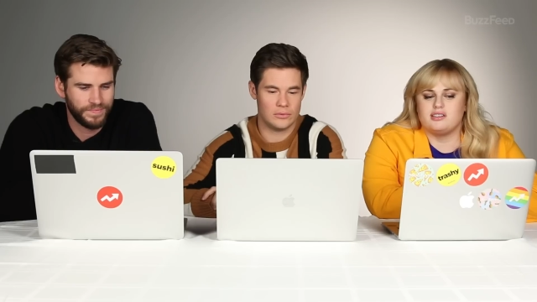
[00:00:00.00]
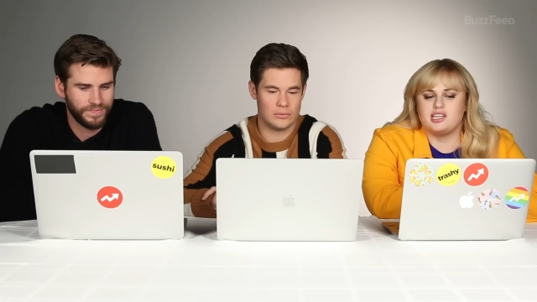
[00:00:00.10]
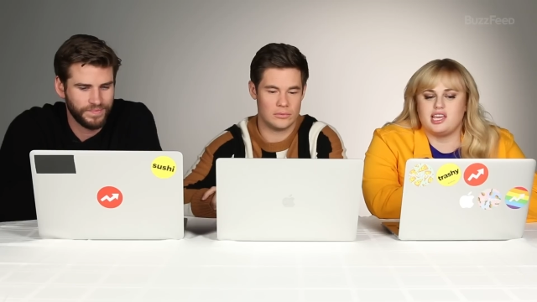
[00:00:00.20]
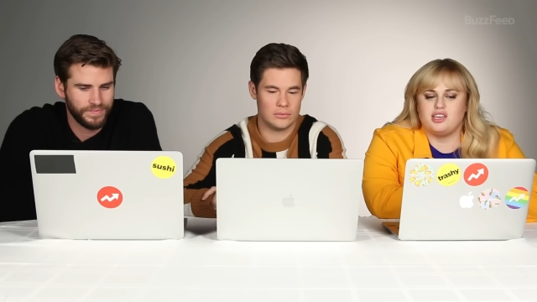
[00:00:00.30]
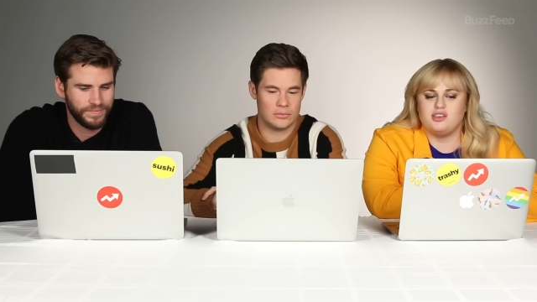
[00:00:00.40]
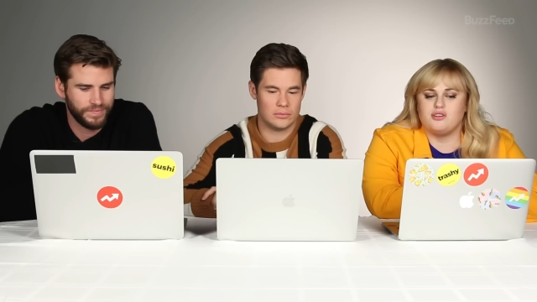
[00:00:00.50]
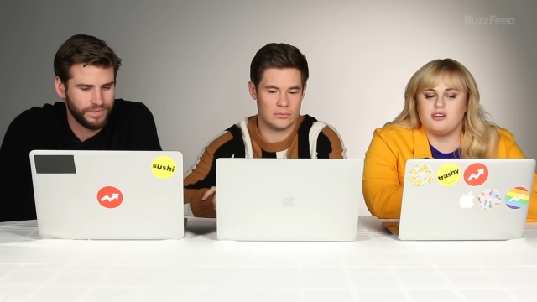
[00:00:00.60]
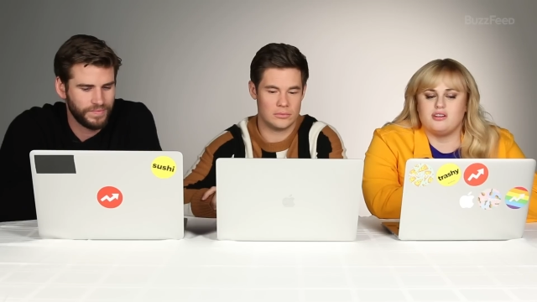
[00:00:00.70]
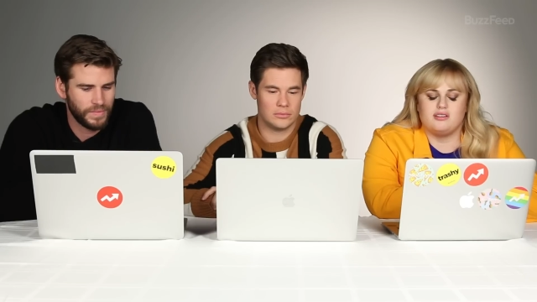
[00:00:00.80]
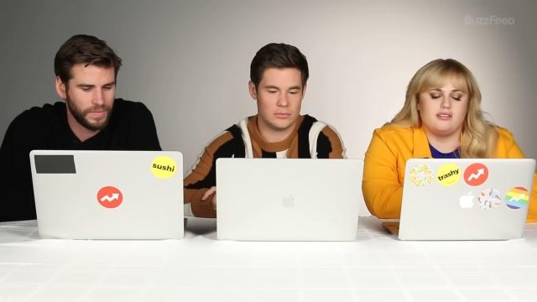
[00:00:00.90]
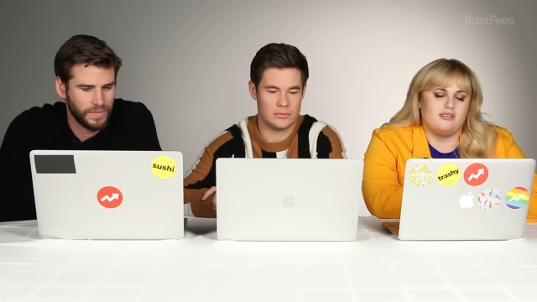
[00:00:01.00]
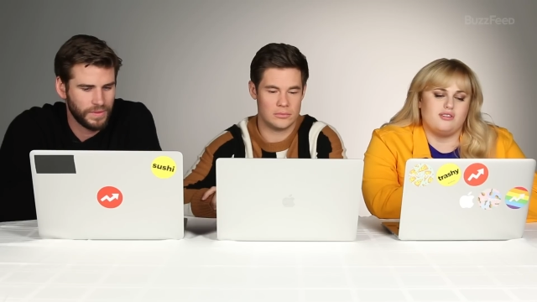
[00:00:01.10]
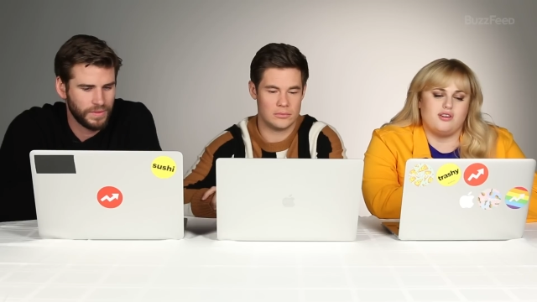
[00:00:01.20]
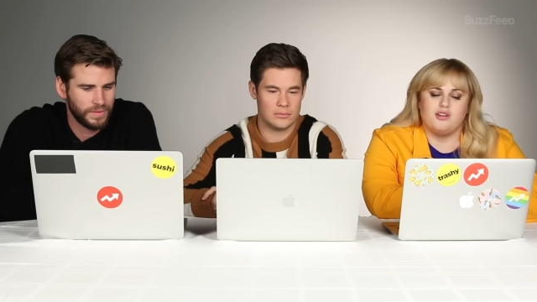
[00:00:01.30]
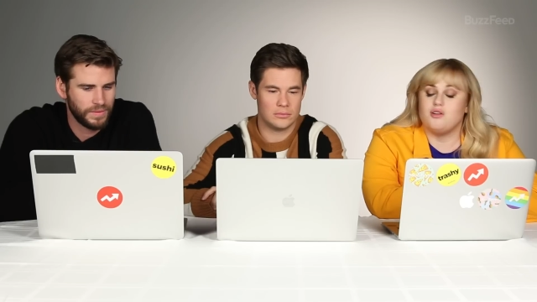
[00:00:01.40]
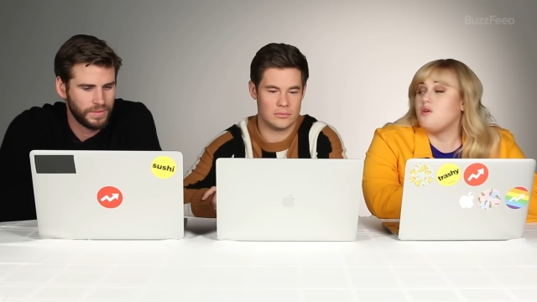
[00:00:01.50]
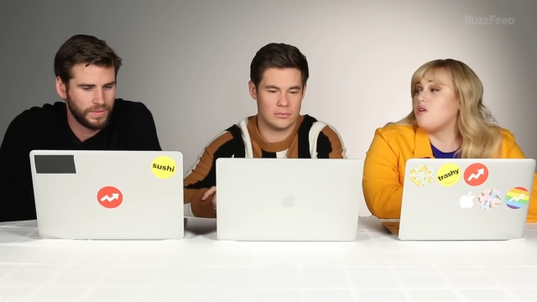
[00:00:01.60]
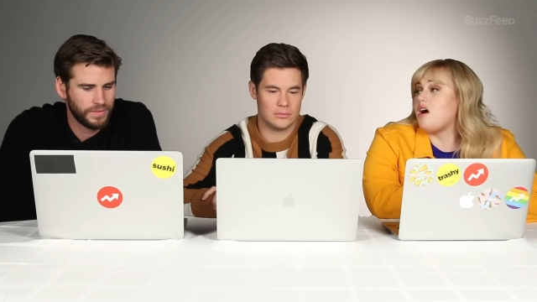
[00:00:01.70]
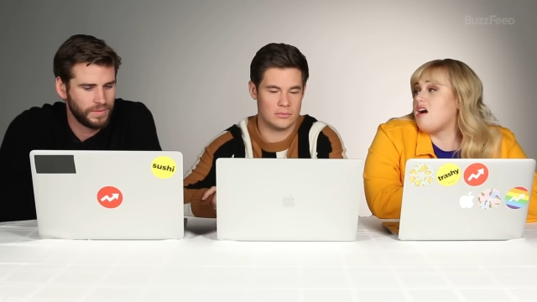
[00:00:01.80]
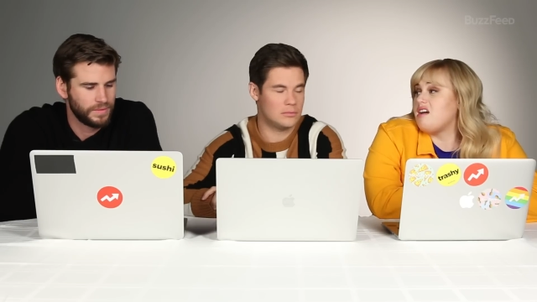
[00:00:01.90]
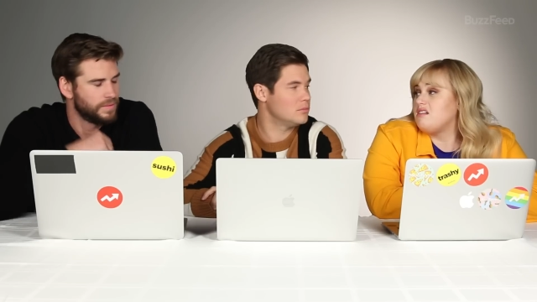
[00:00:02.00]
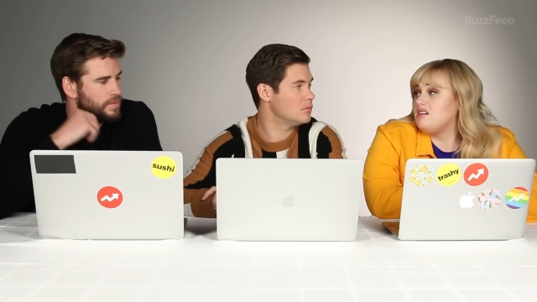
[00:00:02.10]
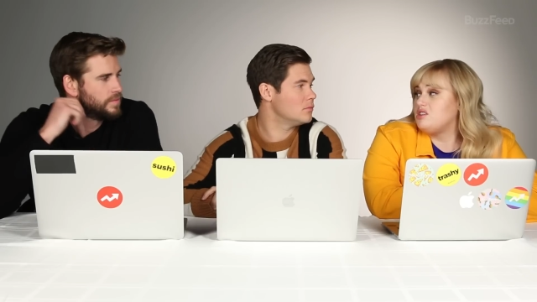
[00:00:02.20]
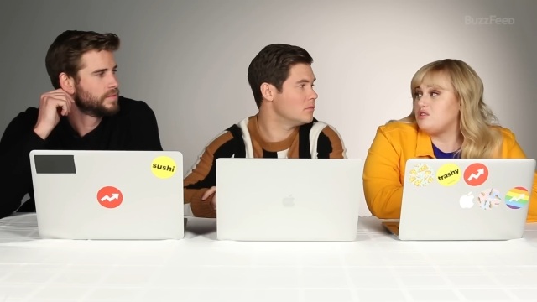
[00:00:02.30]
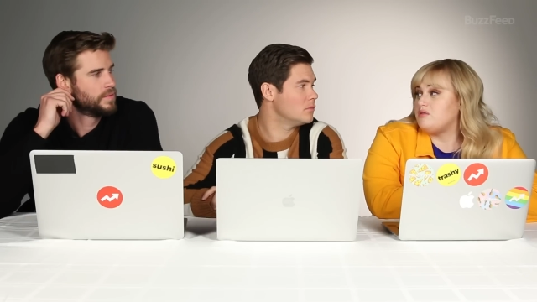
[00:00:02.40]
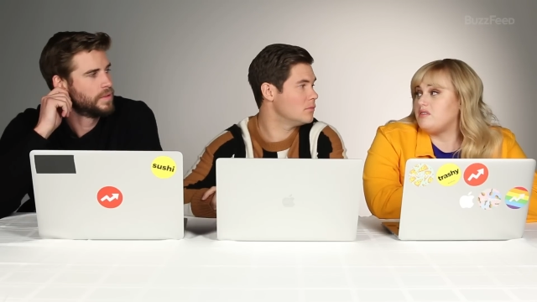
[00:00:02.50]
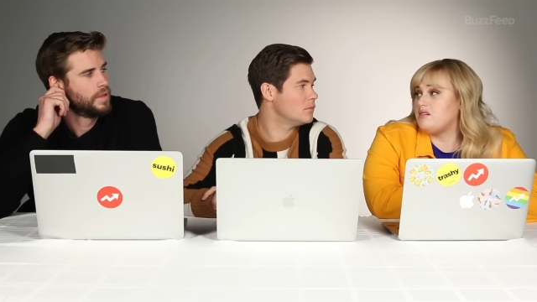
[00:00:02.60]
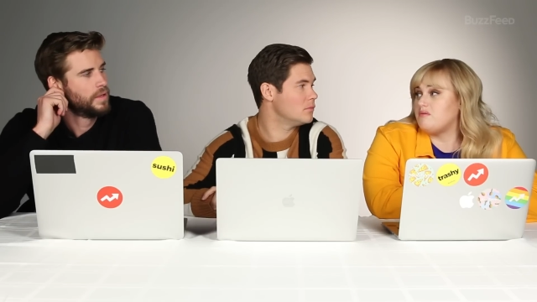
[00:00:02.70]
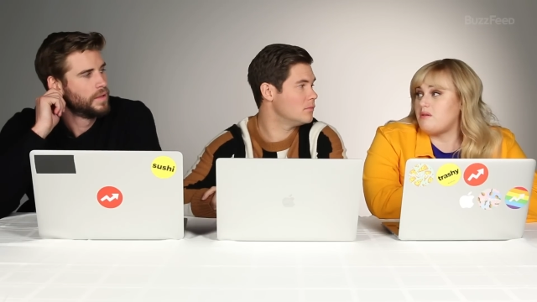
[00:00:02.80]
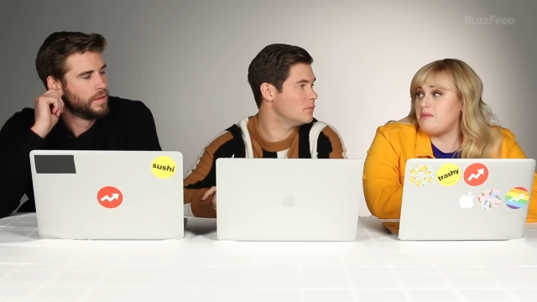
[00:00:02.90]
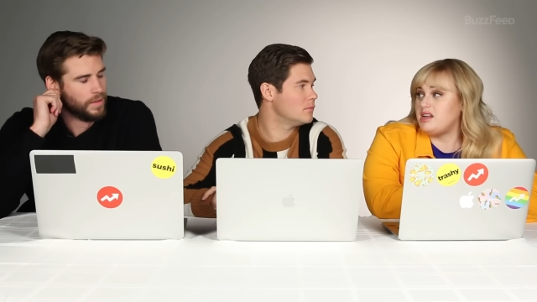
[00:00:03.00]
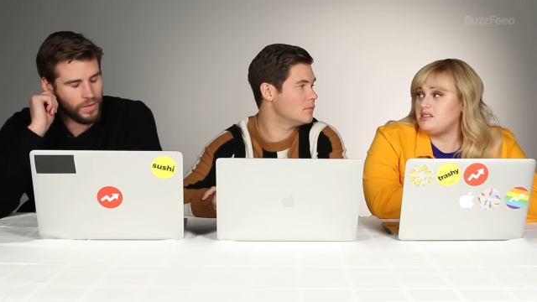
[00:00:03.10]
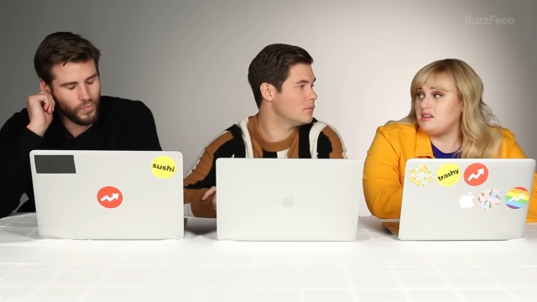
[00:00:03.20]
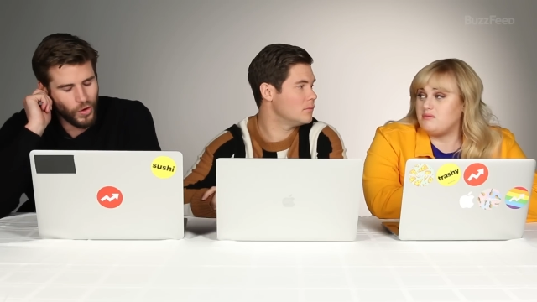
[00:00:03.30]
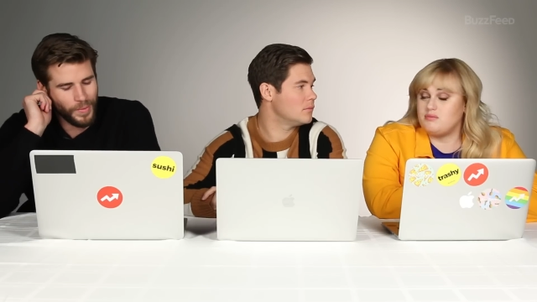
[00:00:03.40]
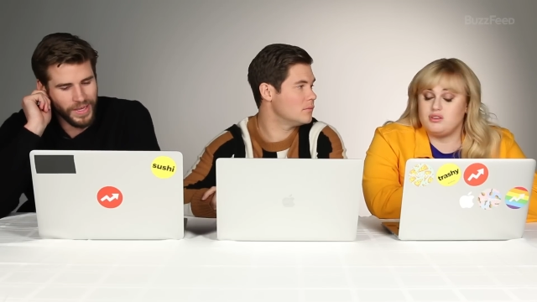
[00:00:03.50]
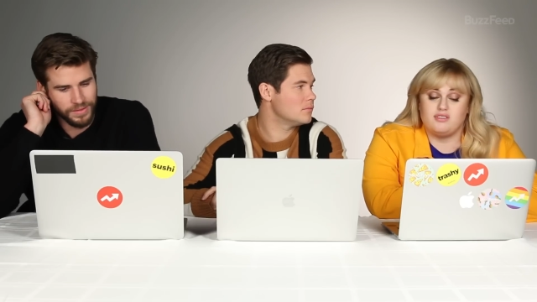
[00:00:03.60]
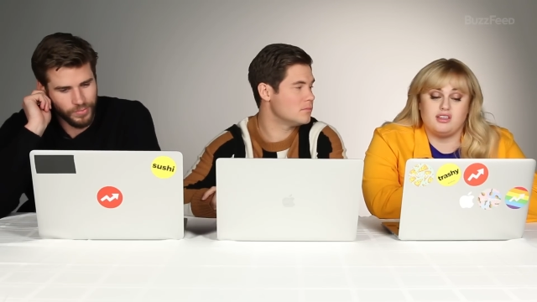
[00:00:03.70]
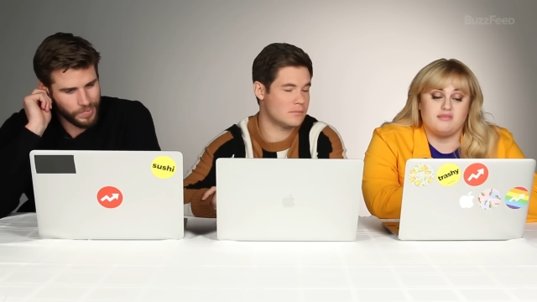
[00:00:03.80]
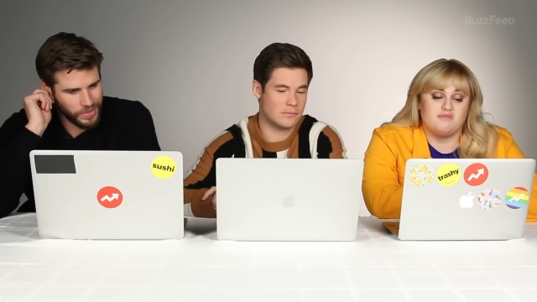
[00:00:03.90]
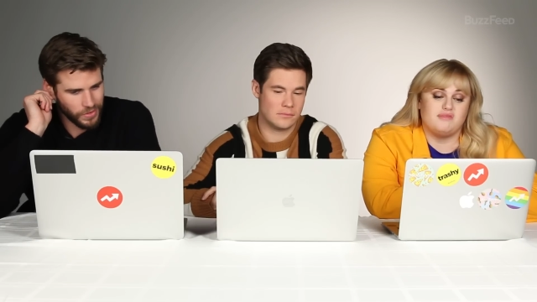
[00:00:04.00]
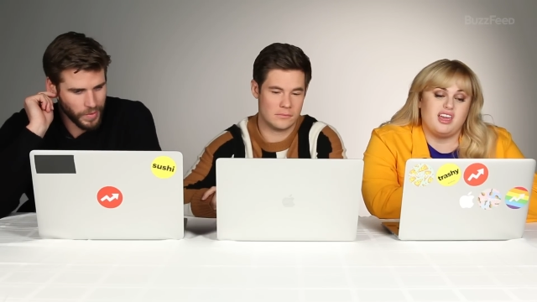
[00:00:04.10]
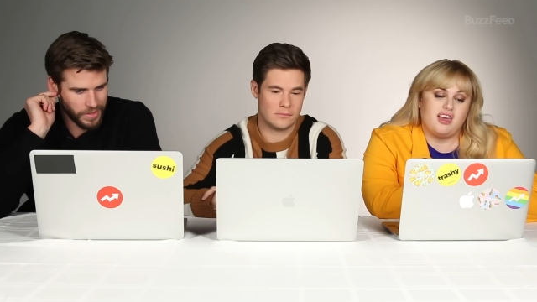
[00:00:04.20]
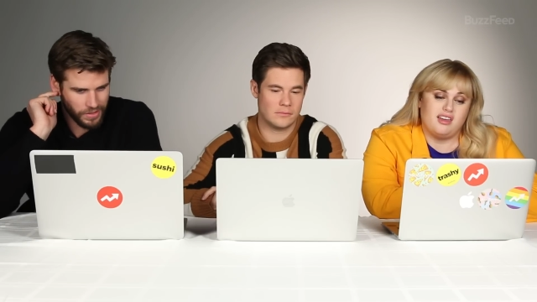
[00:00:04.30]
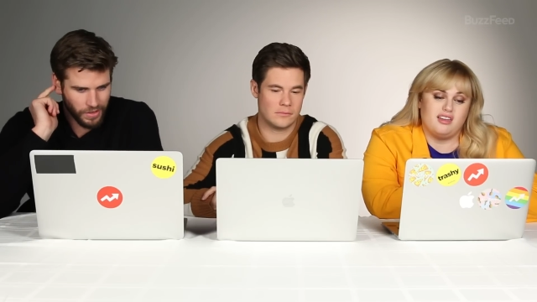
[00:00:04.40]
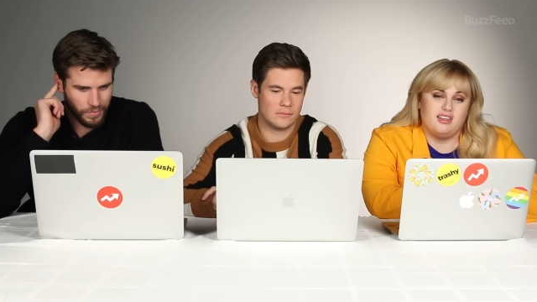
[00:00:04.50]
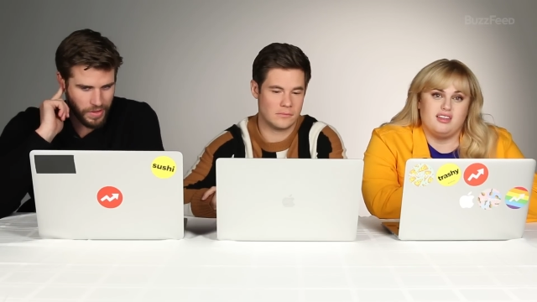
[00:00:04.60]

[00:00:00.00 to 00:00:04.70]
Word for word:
Speaker 1: taking your girl or guy to a romantic romance movie. Is probably a good yeah. one to go